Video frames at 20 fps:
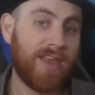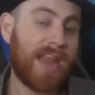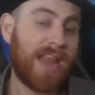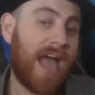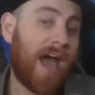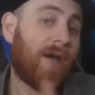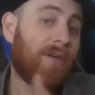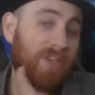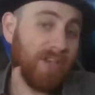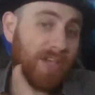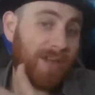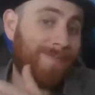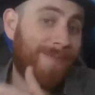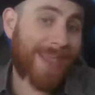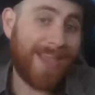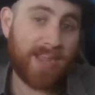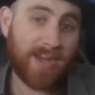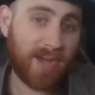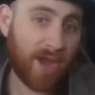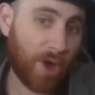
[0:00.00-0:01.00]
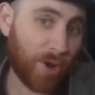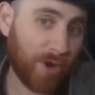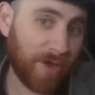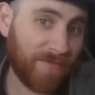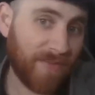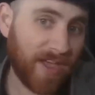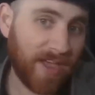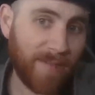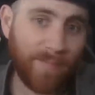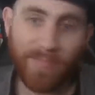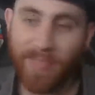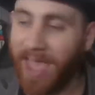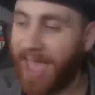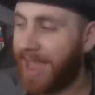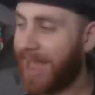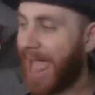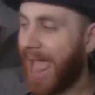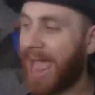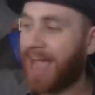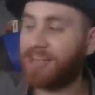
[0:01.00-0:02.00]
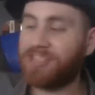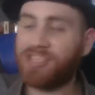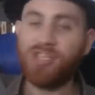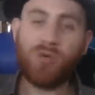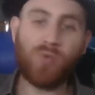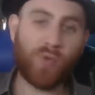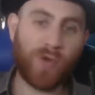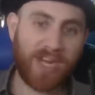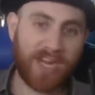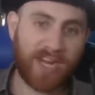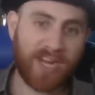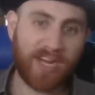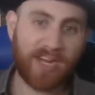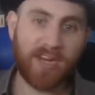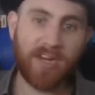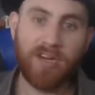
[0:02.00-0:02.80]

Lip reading: Now, you can make a note of it, and as you read,